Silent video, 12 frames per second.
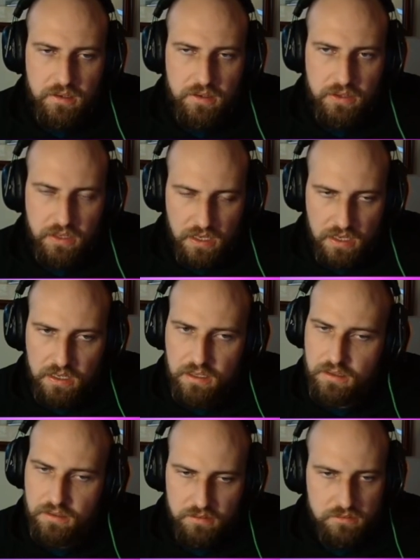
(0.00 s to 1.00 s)

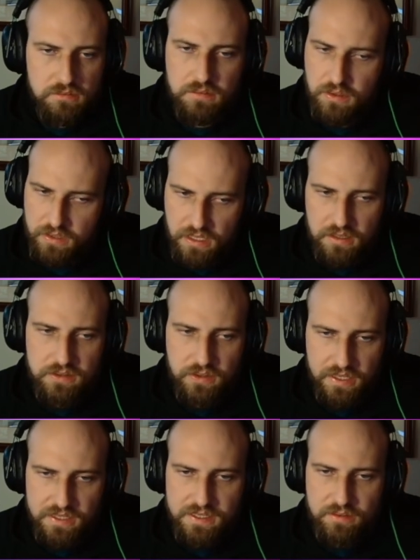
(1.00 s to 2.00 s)
Okay. All right. So I
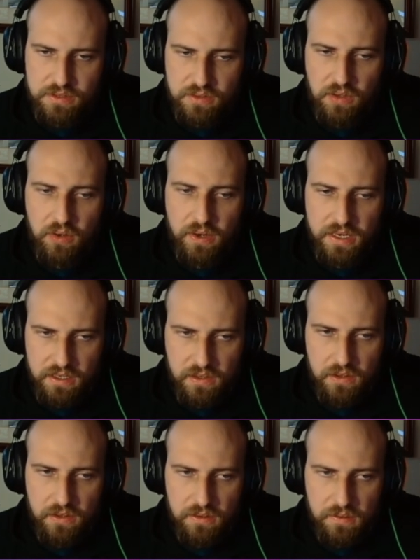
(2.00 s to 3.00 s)
guess I was doing all right
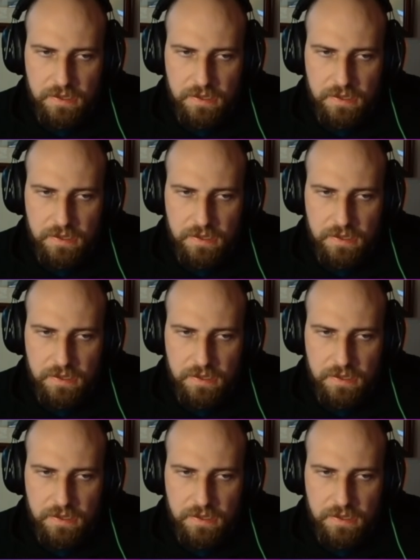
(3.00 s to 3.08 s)
here.